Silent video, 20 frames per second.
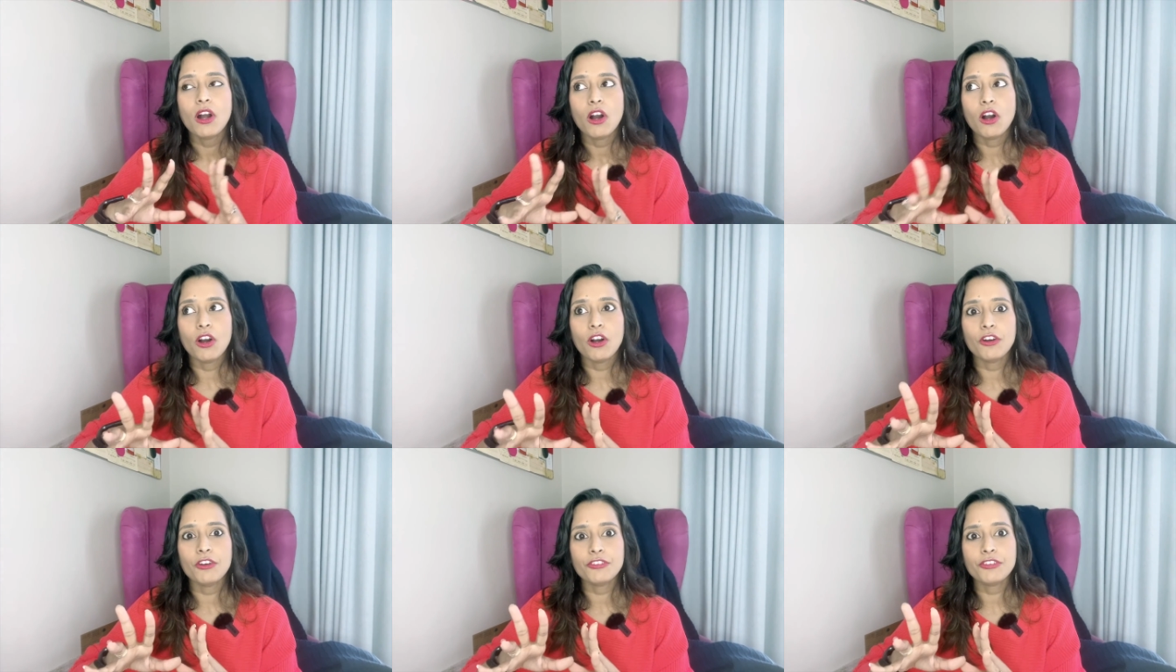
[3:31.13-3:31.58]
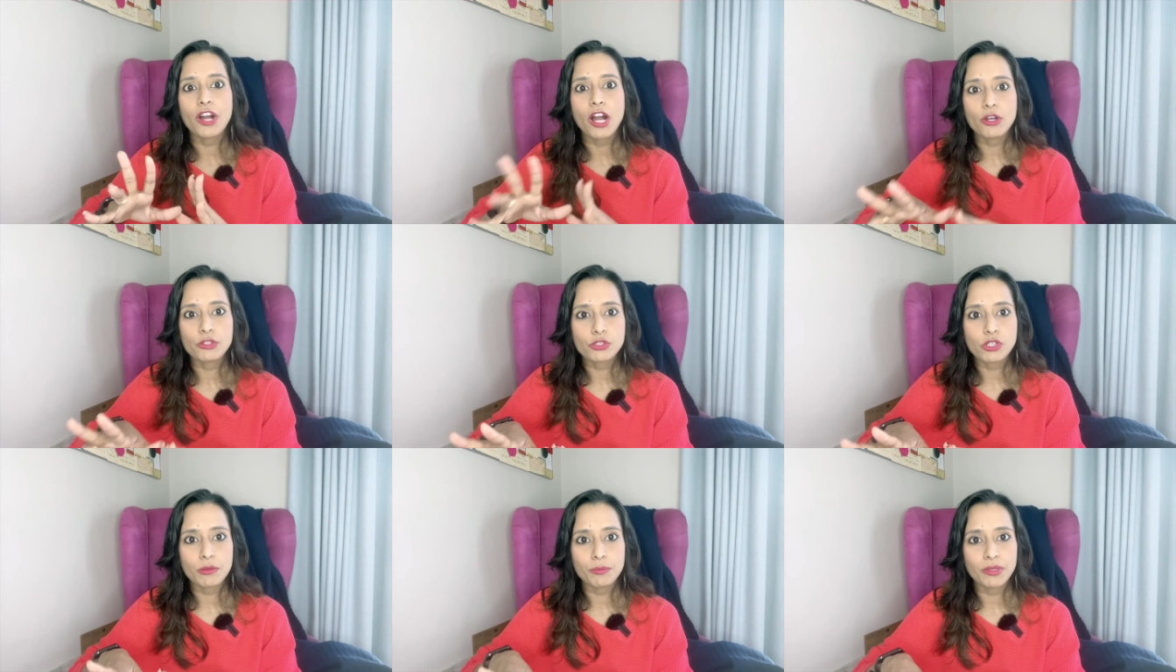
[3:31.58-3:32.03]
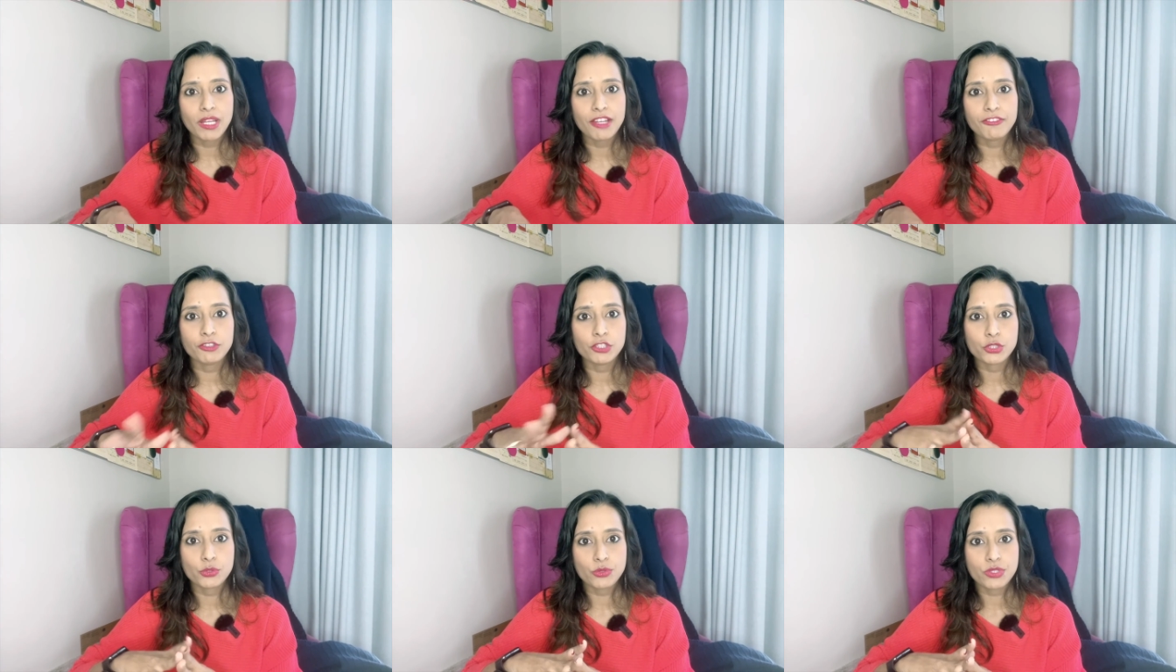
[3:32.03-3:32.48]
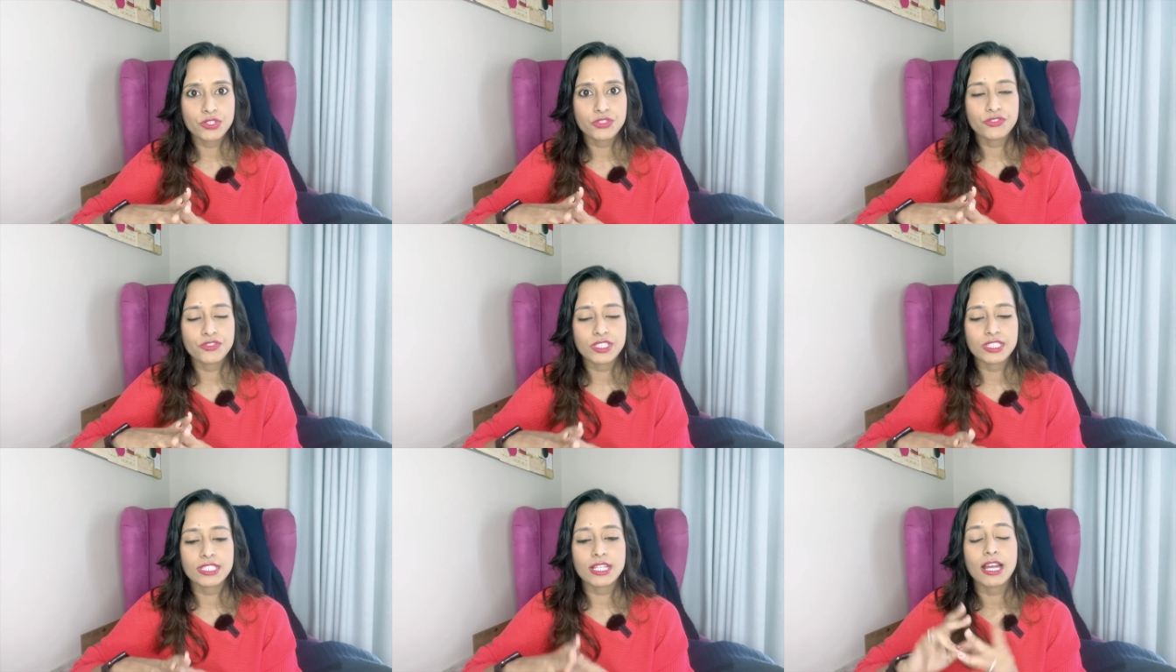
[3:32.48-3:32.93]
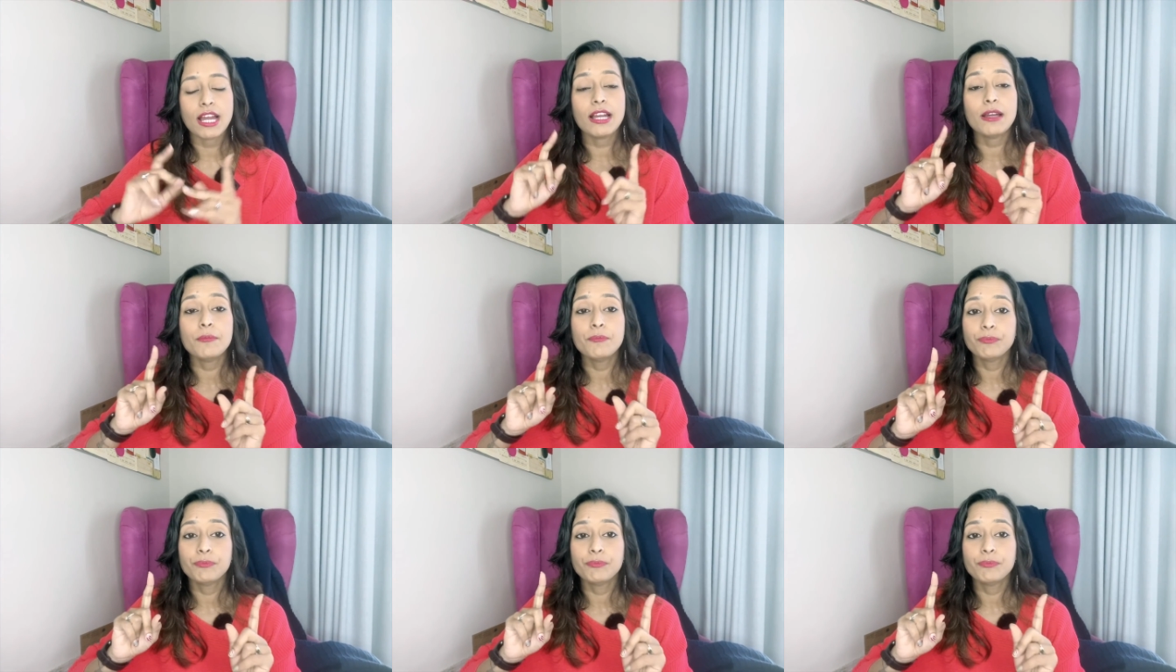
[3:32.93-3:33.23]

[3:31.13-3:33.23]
of how to apply for tourist visa.